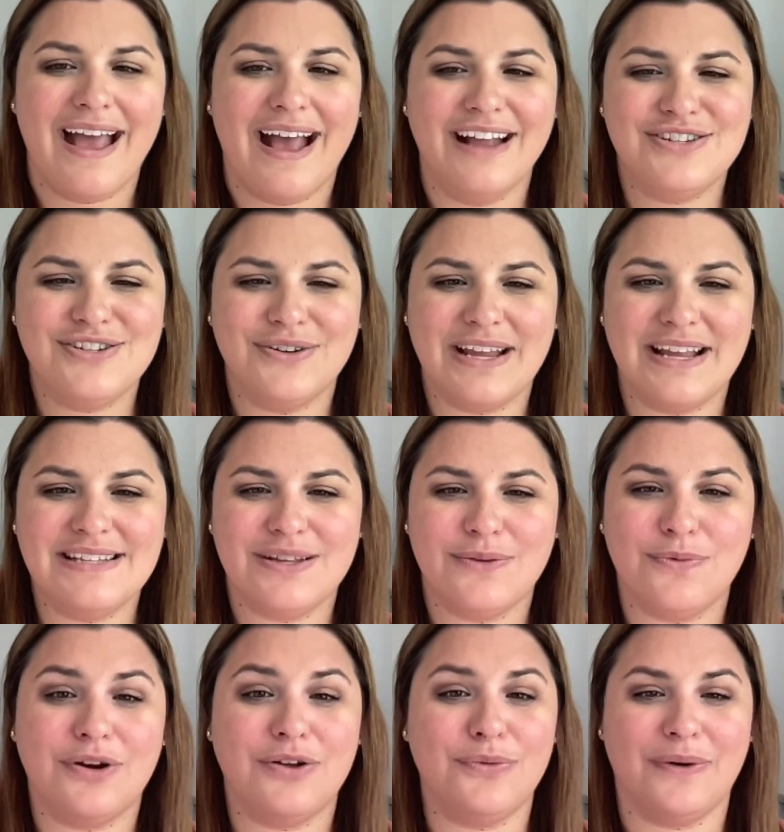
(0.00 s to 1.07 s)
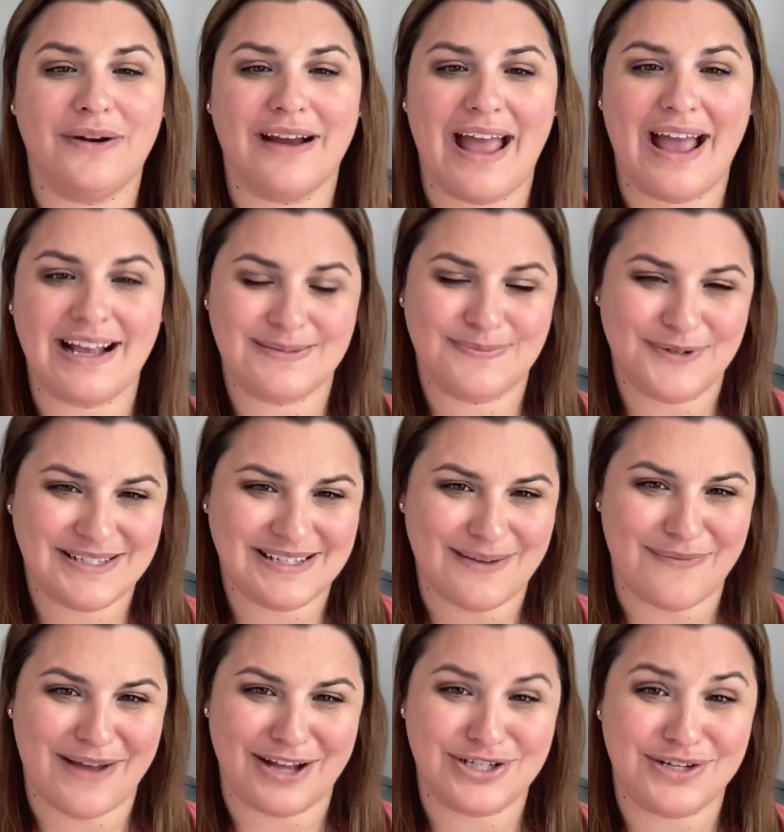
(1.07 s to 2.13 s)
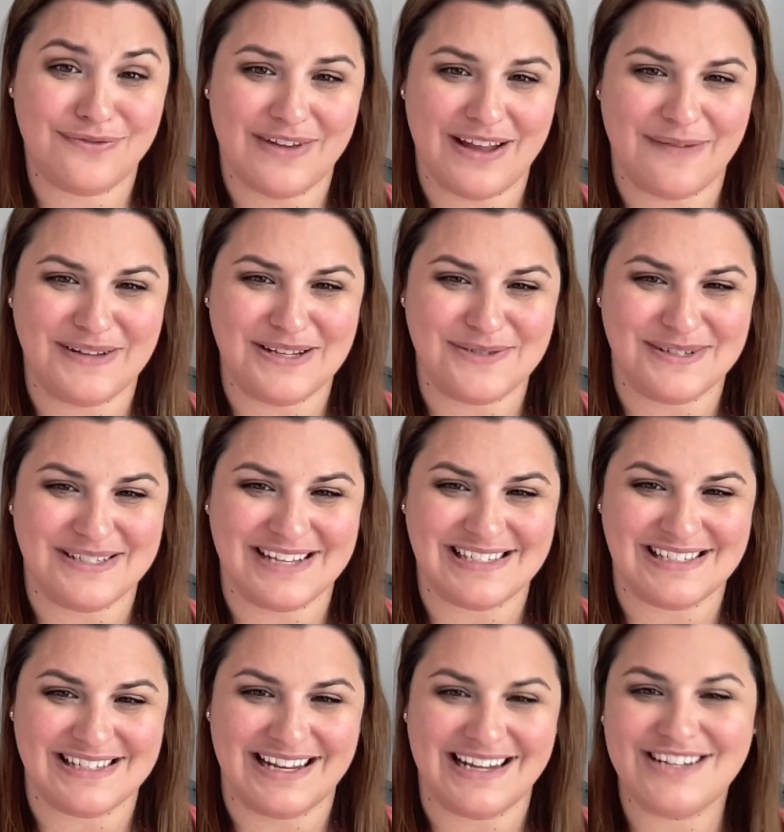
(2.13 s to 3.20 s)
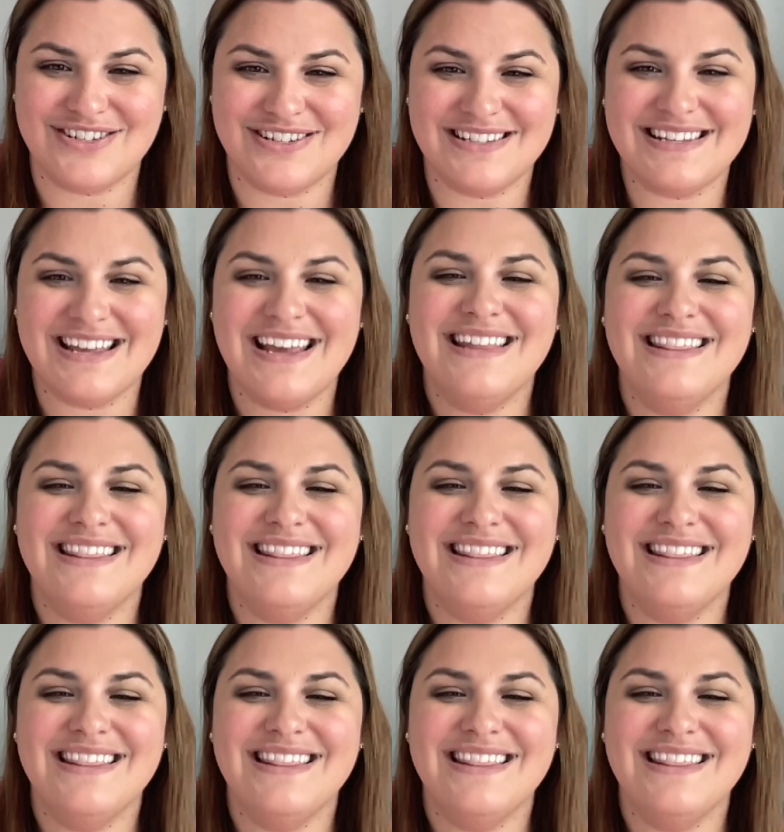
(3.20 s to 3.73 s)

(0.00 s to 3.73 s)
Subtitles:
At Showcase the World, we're experts at matching families with destinations